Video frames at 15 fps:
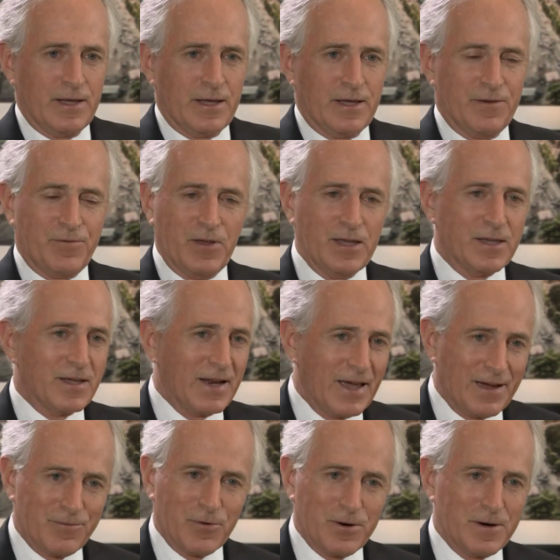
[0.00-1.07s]
if he could
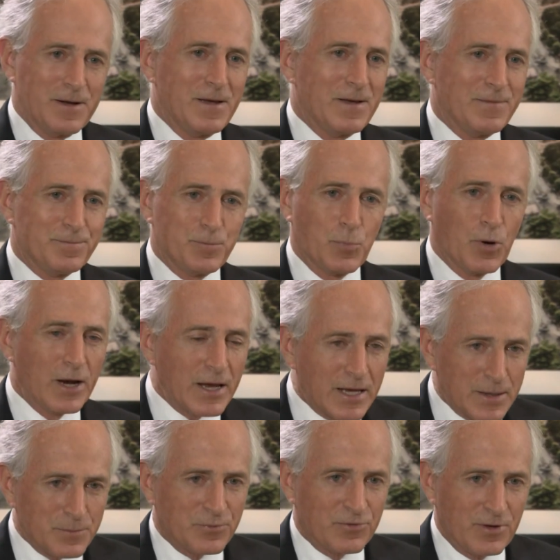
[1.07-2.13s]
ever bring
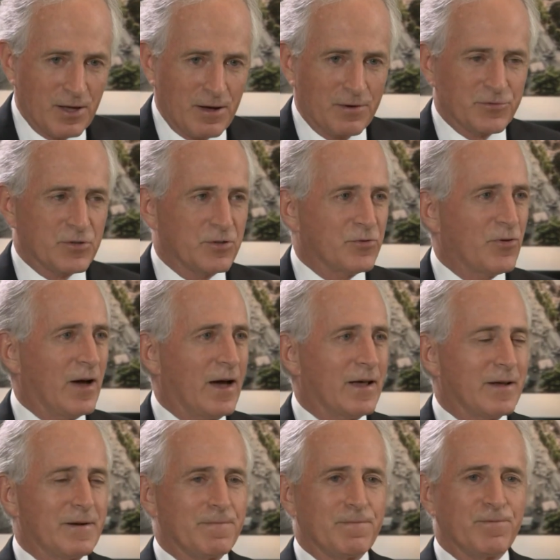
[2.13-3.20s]
himself to try
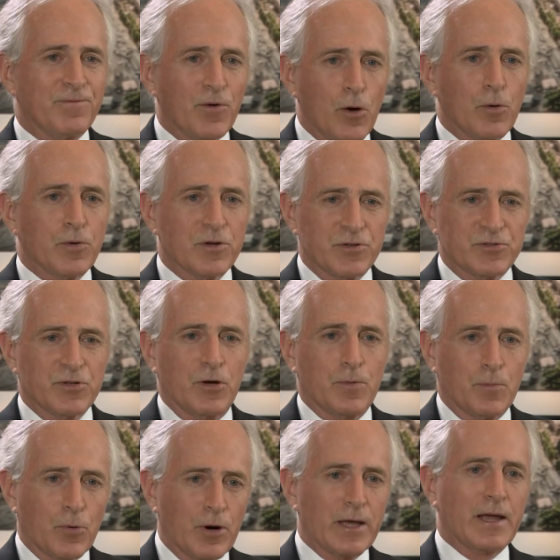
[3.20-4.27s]
to focus
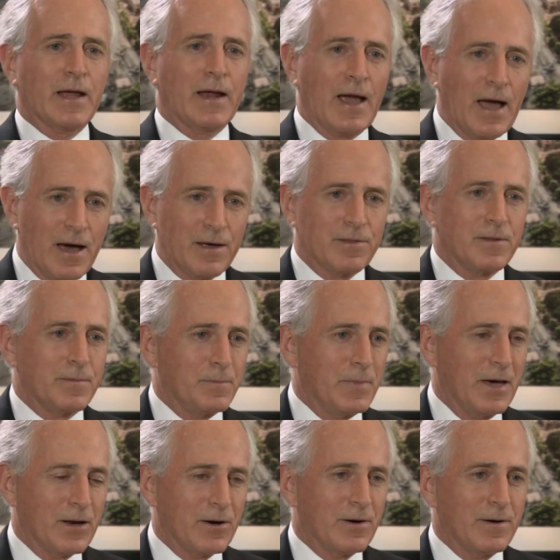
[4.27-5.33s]
on bringing out the
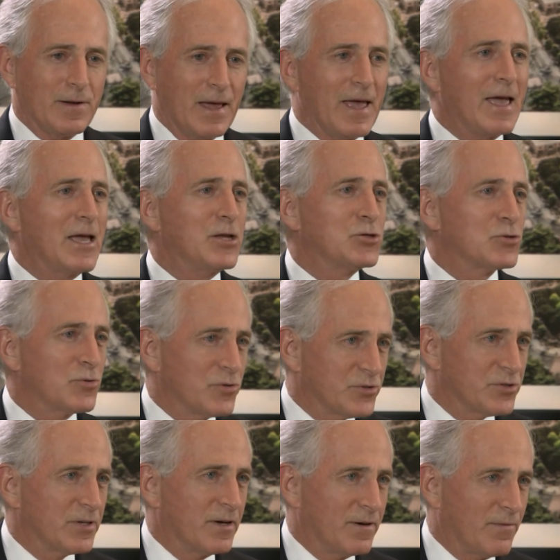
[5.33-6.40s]
better
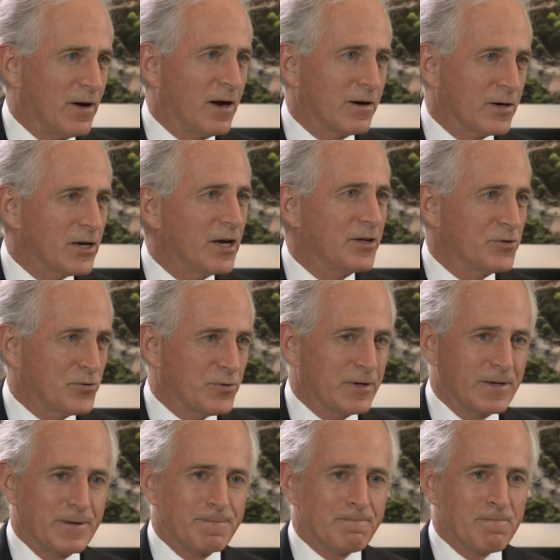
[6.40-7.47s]
angels of our
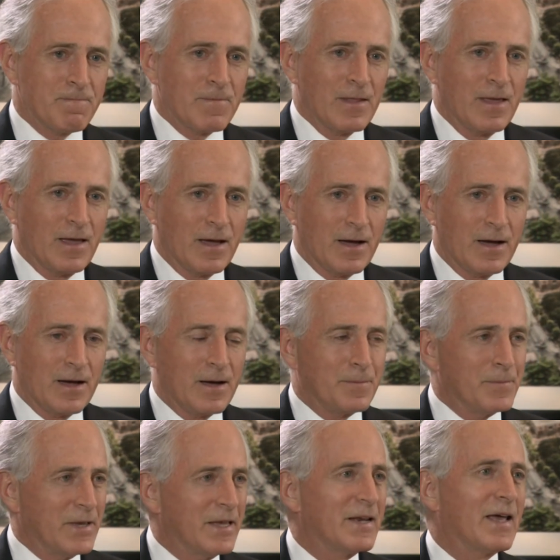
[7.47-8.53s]
country,
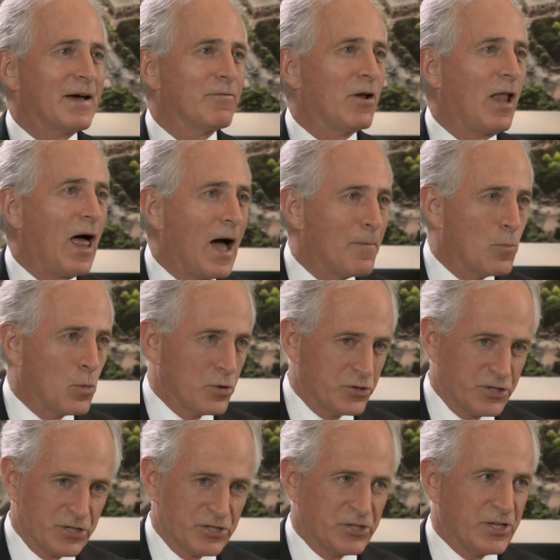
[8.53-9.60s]
um, he'd have a lot more
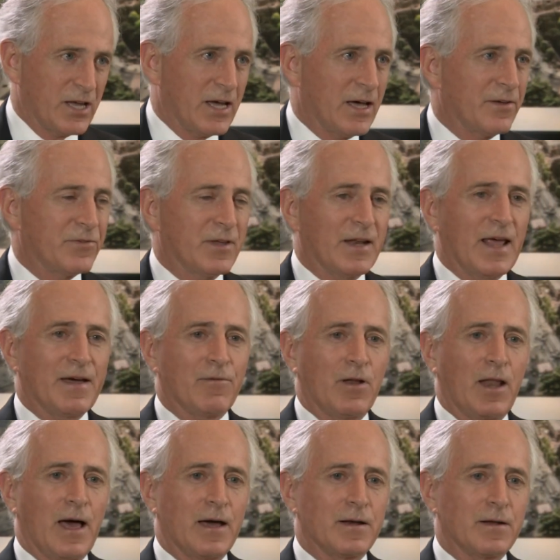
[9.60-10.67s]
success and have a
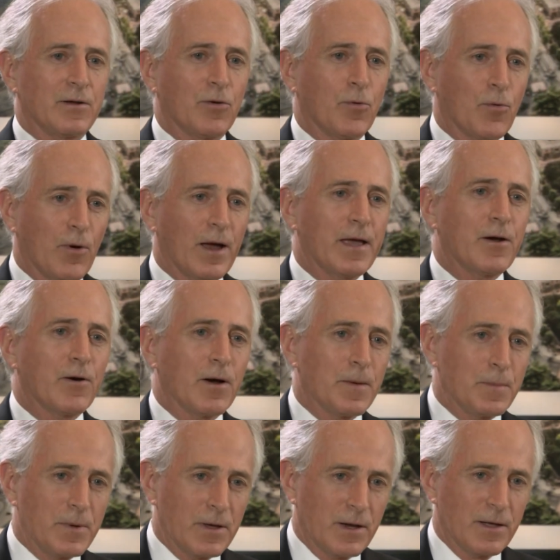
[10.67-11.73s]
lot greater
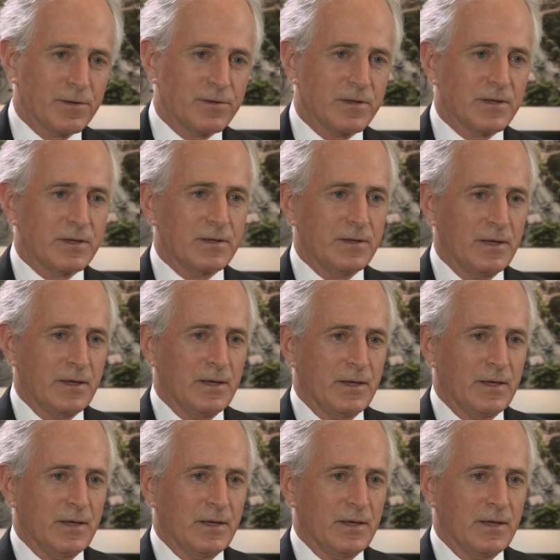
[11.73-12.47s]
ability